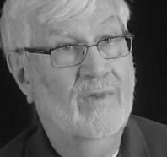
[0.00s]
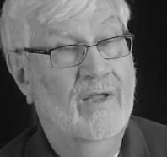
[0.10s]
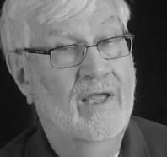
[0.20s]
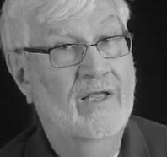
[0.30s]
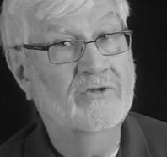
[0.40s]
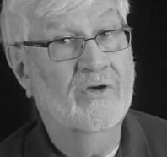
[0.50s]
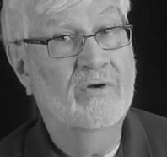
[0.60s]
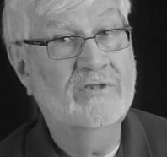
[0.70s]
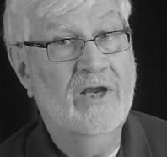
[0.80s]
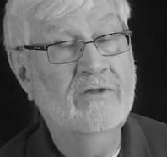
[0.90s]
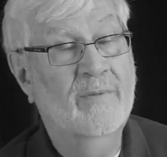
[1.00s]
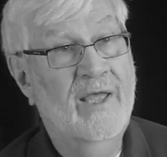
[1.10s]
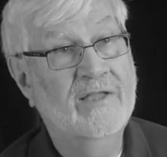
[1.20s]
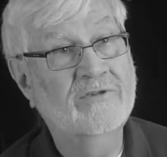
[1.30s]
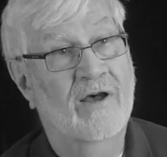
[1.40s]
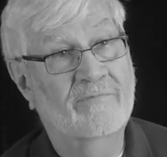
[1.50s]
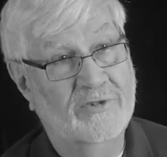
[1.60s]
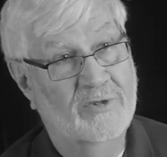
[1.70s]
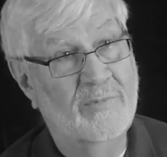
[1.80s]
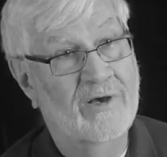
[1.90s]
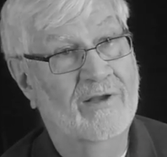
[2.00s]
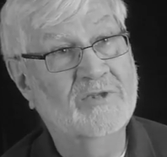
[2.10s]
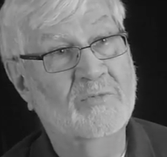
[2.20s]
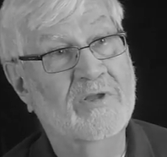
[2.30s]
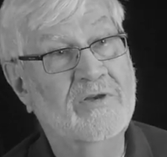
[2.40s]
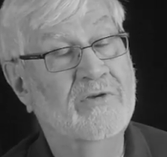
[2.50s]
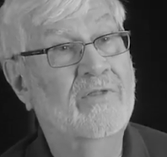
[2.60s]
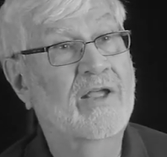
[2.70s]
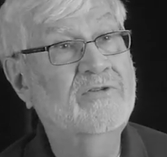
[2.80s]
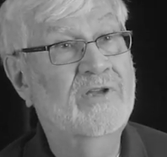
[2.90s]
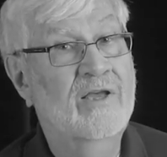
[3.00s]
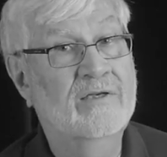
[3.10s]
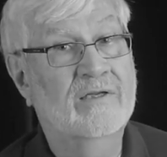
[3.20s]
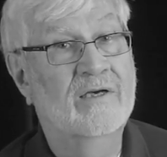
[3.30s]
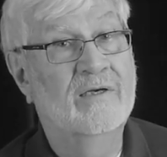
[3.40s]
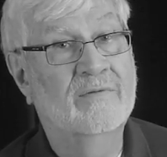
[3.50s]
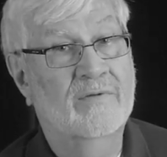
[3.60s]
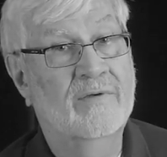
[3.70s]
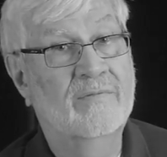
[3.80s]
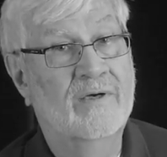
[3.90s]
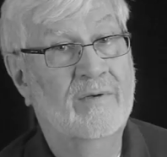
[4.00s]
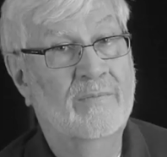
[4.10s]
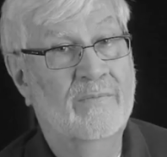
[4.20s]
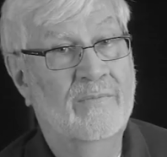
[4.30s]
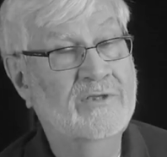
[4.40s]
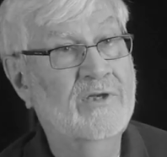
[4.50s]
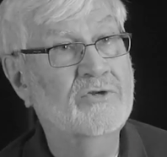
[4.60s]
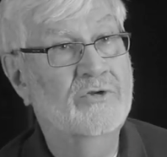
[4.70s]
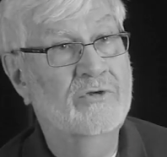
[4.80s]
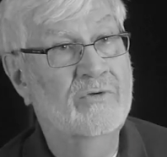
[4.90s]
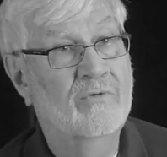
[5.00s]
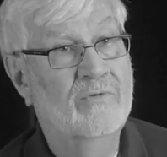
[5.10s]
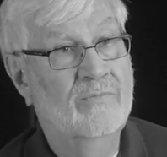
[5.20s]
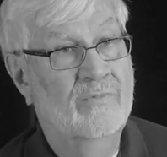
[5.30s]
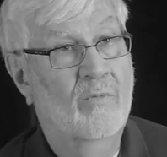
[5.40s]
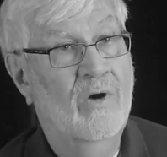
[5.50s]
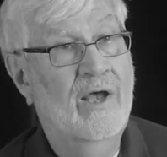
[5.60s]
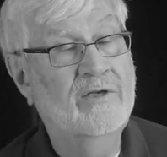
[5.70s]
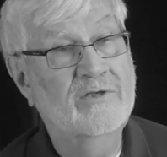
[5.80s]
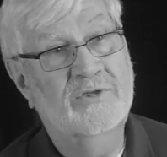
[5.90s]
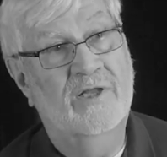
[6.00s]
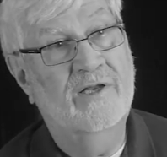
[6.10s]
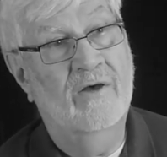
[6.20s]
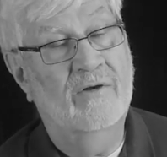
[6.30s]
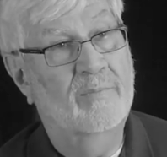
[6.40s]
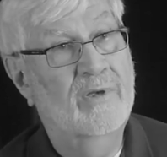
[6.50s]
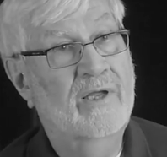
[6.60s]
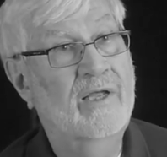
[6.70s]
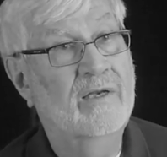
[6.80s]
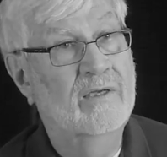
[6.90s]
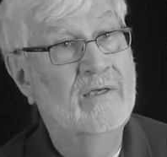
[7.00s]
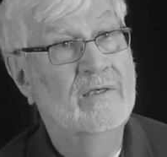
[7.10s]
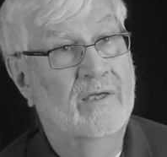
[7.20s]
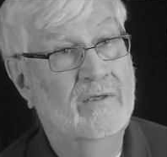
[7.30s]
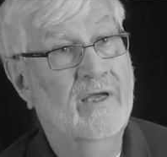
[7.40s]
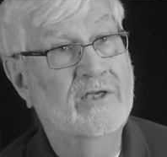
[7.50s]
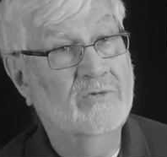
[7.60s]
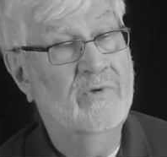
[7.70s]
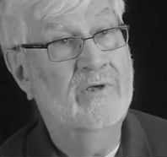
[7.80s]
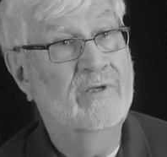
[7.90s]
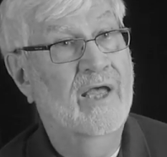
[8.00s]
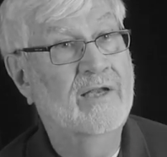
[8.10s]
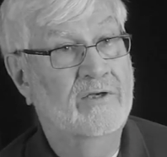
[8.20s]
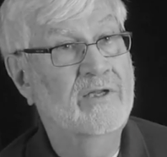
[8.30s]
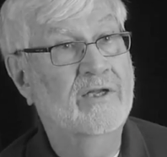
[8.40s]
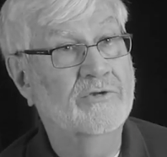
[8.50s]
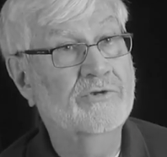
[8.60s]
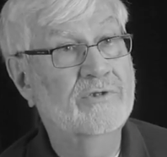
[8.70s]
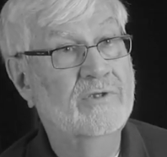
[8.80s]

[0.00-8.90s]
And so it scared the pants off us, to be honest with you. And they sent a message to Hawaii to send out a plane in case we had to ditch.